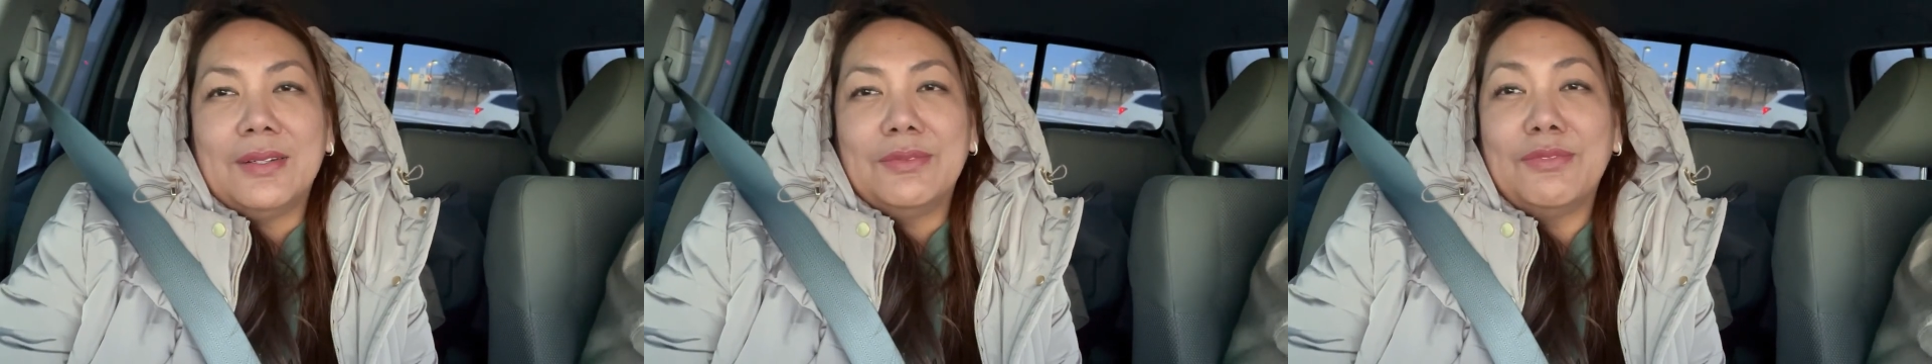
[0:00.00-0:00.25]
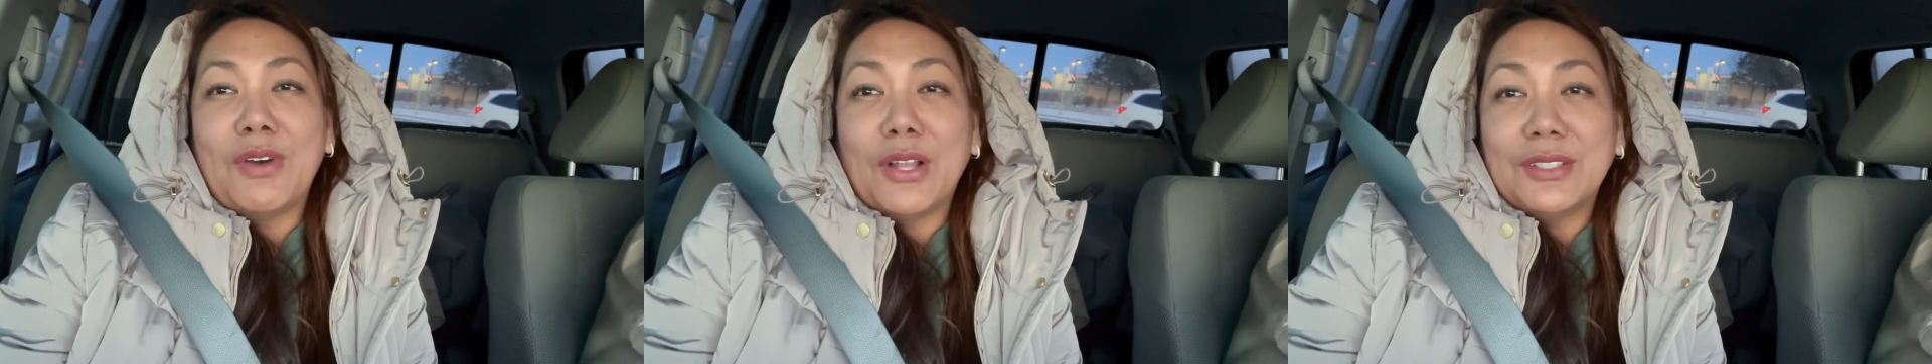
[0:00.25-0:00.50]

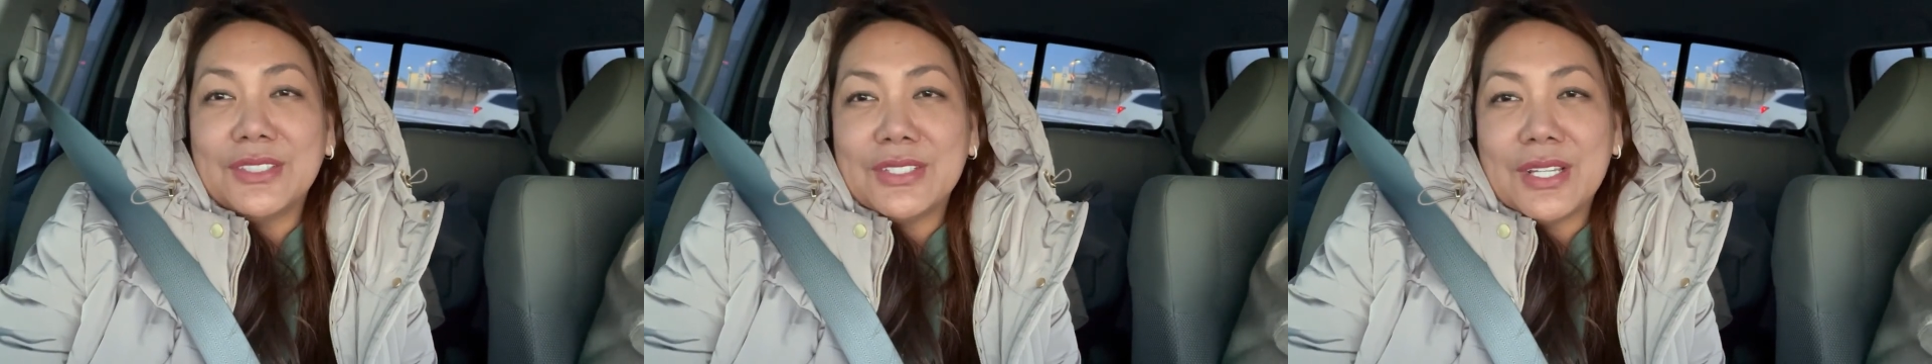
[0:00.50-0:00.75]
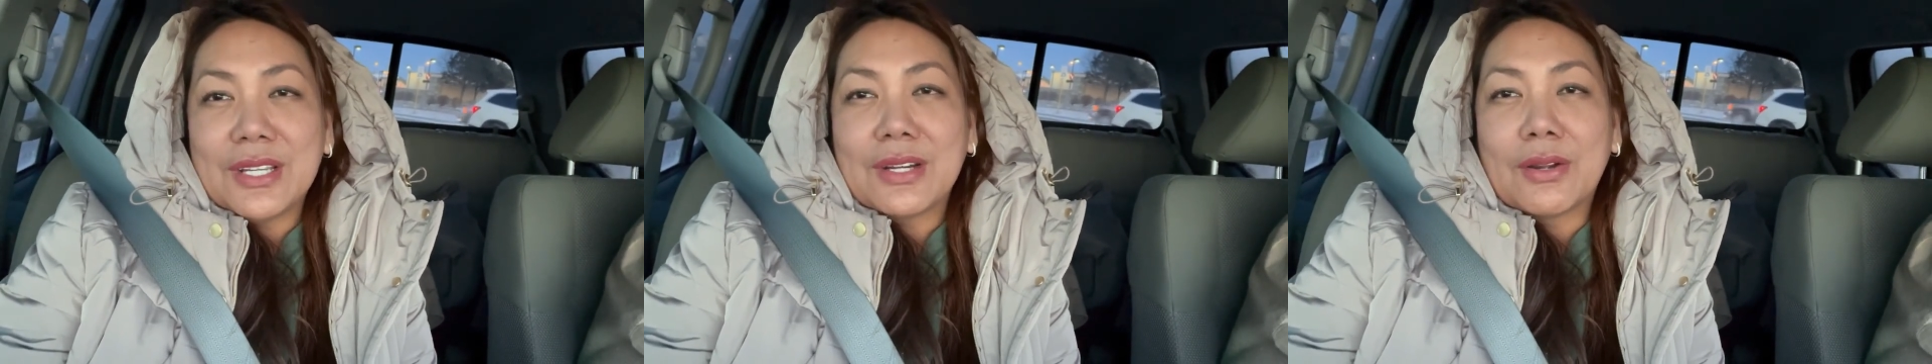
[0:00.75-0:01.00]

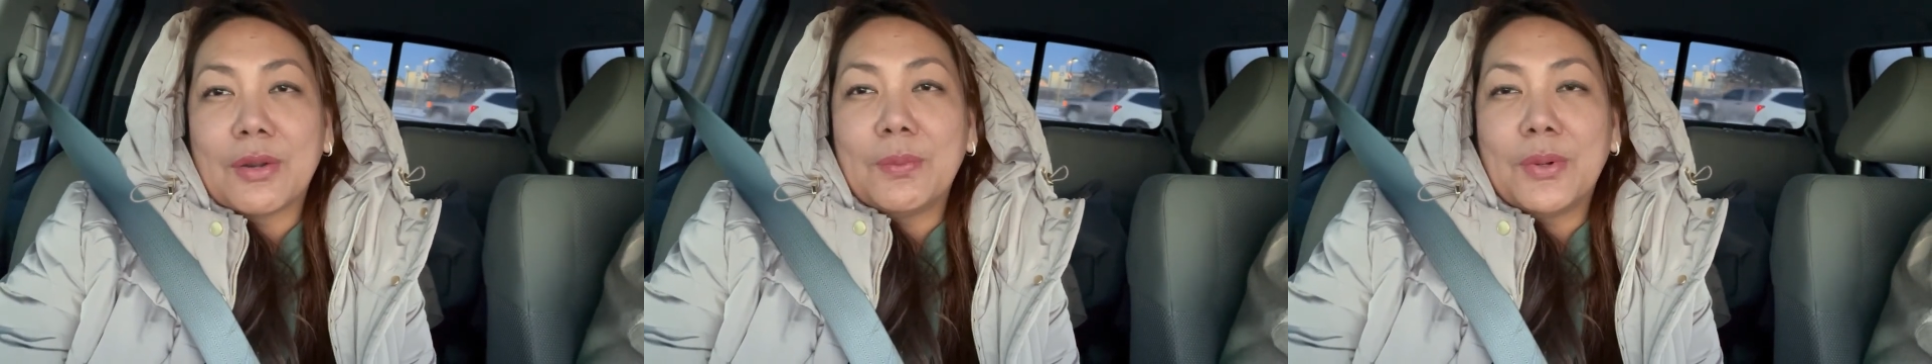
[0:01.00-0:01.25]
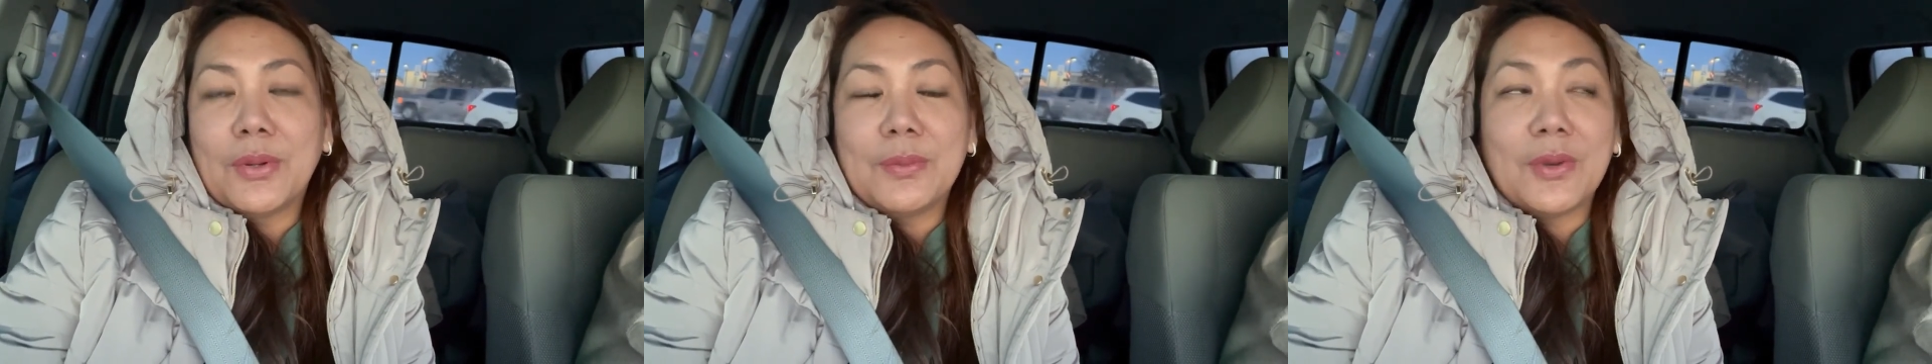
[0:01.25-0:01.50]
volunteer
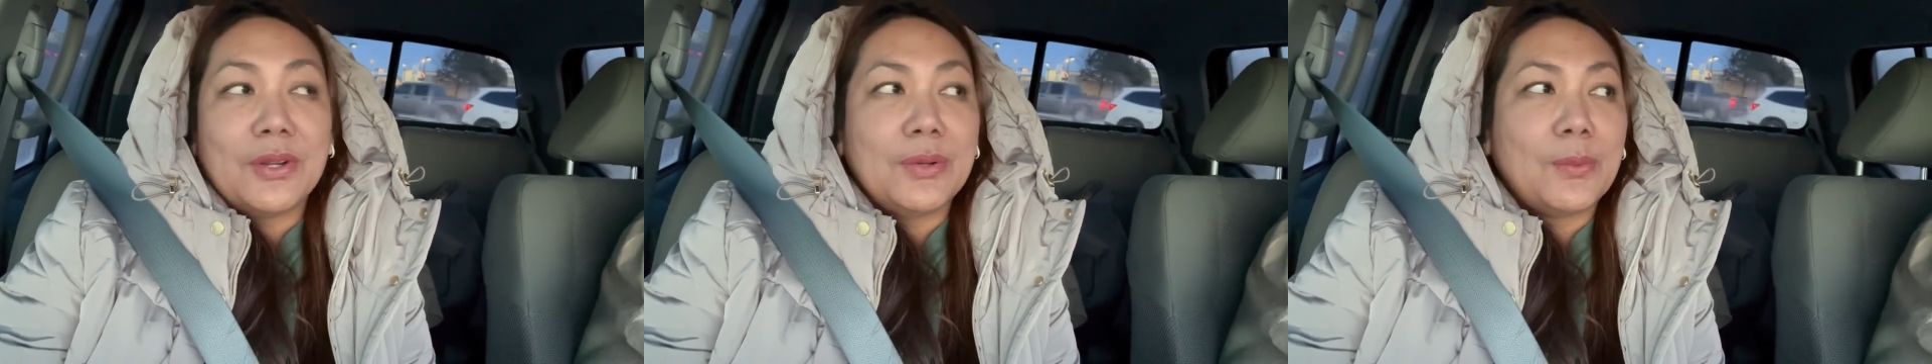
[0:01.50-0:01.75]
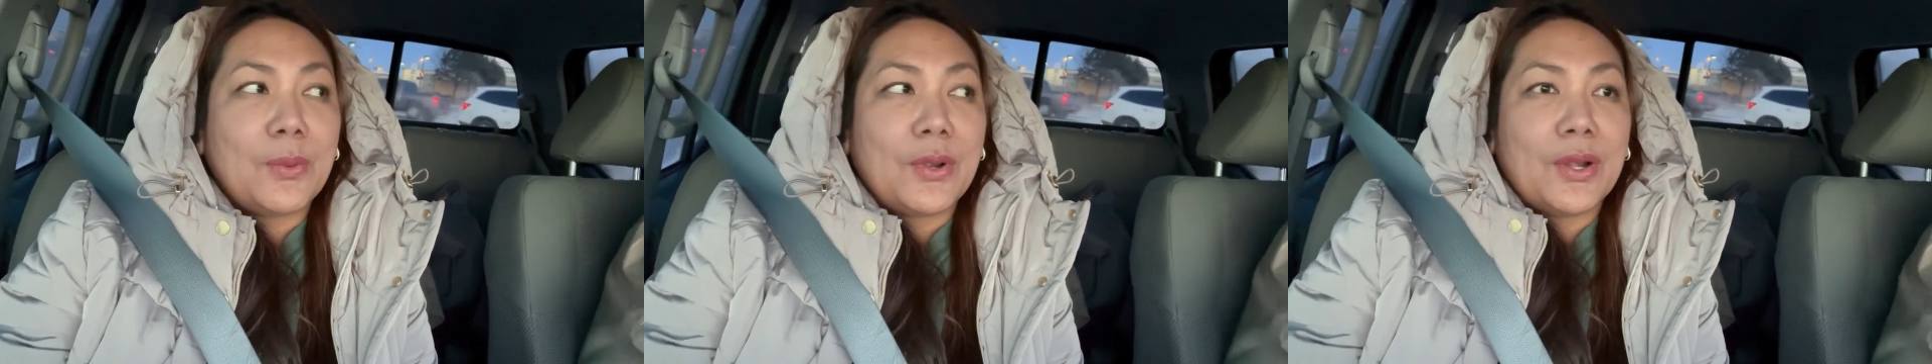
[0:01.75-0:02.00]
pro bono
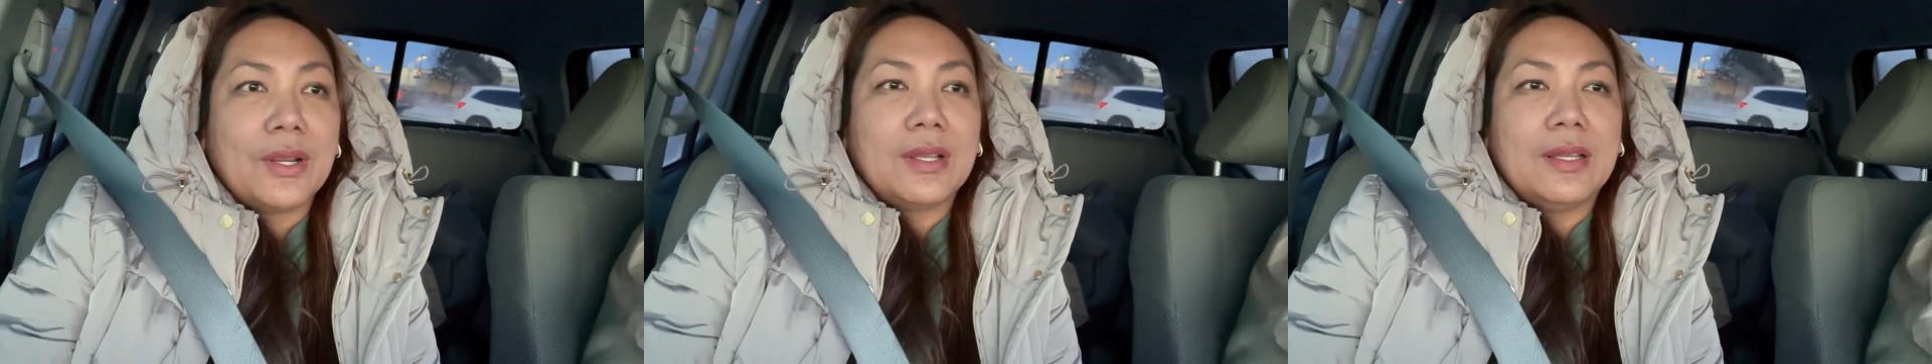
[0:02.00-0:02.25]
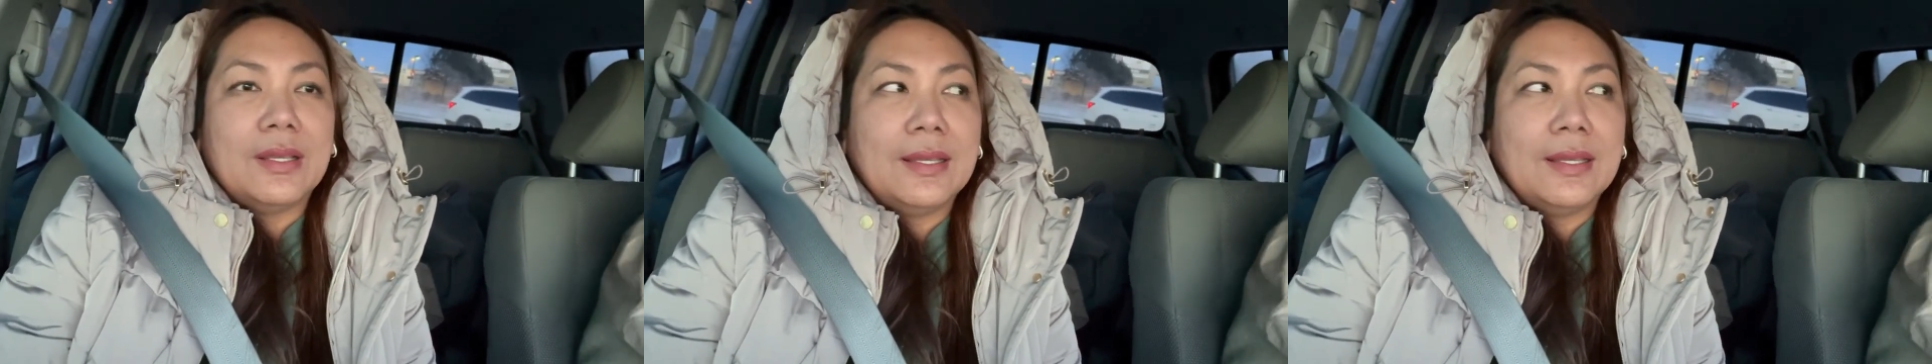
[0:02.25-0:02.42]
work.